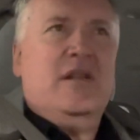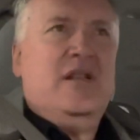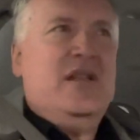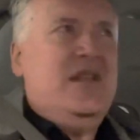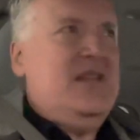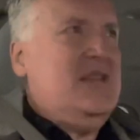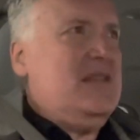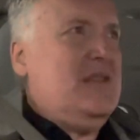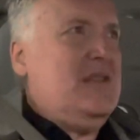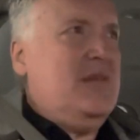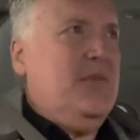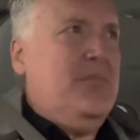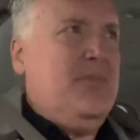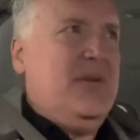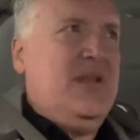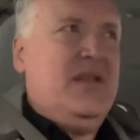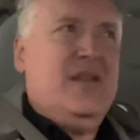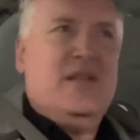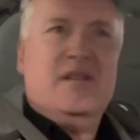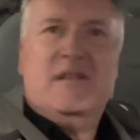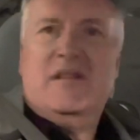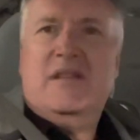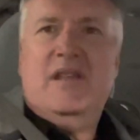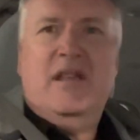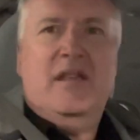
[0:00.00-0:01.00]
He's the
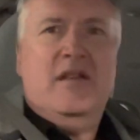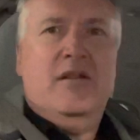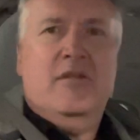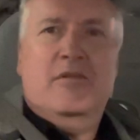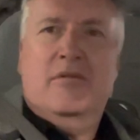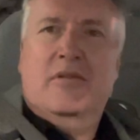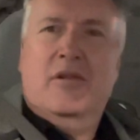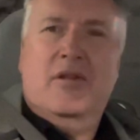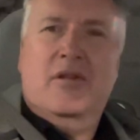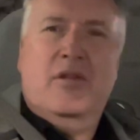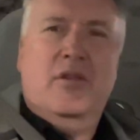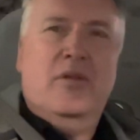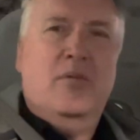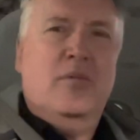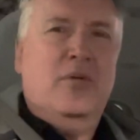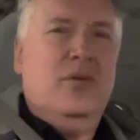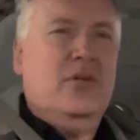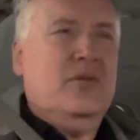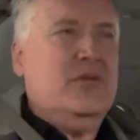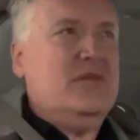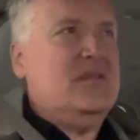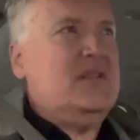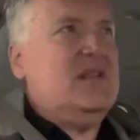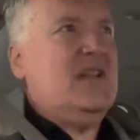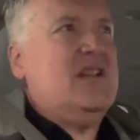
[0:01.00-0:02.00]
biggest deal on the
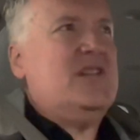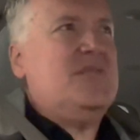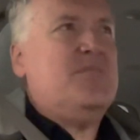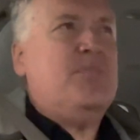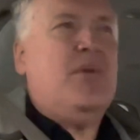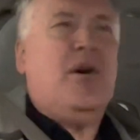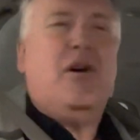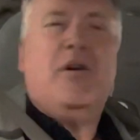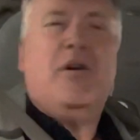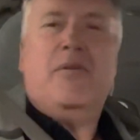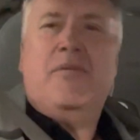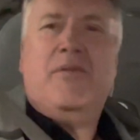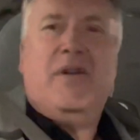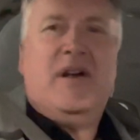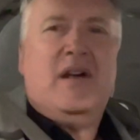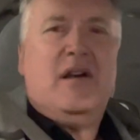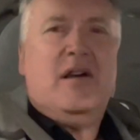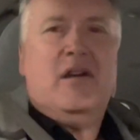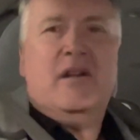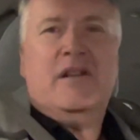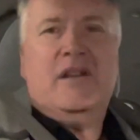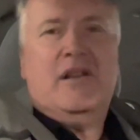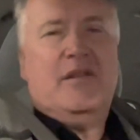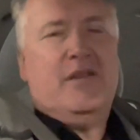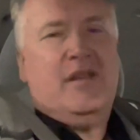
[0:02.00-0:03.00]
world stage by far.
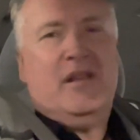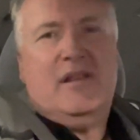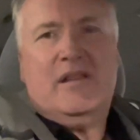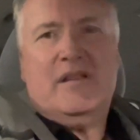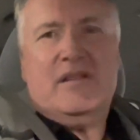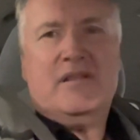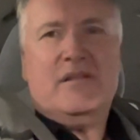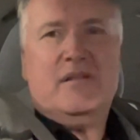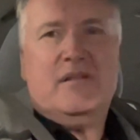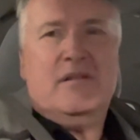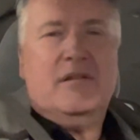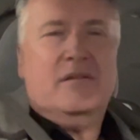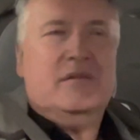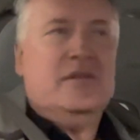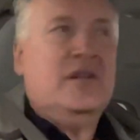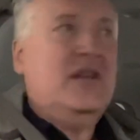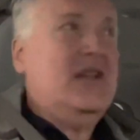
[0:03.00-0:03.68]
I don't think this, I'll